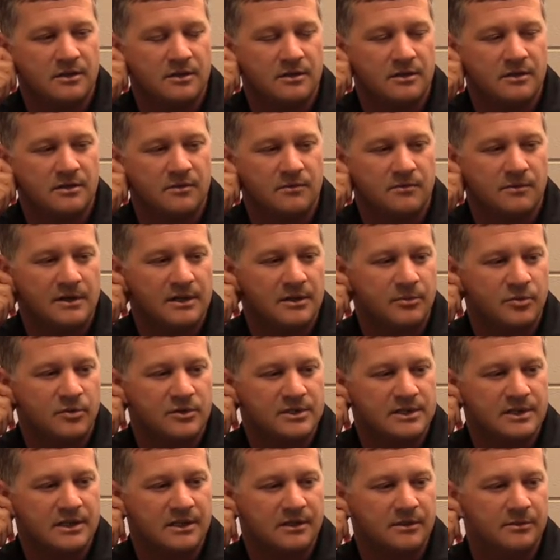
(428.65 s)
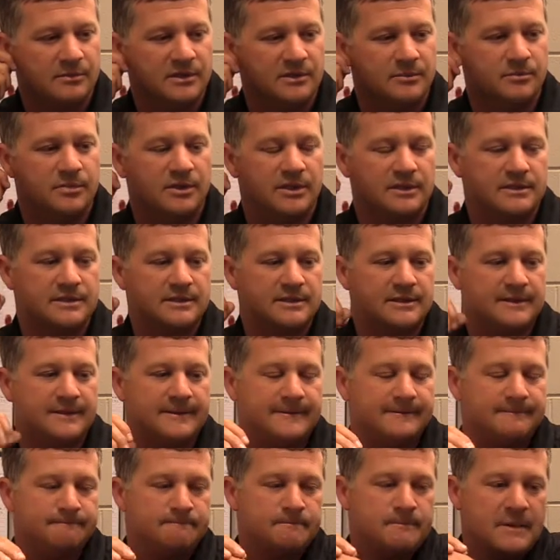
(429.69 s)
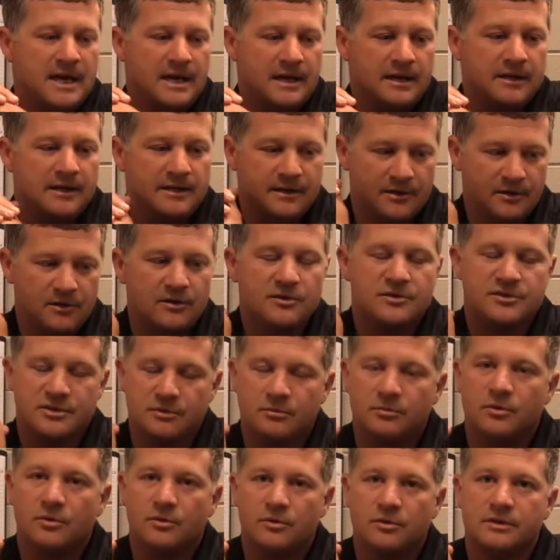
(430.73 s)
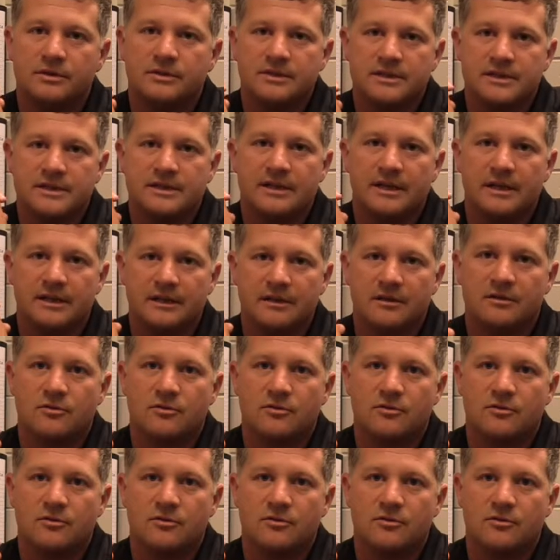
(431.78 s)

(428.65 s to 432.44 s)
Uh, the rep was telling me, but um, they are some more in the state.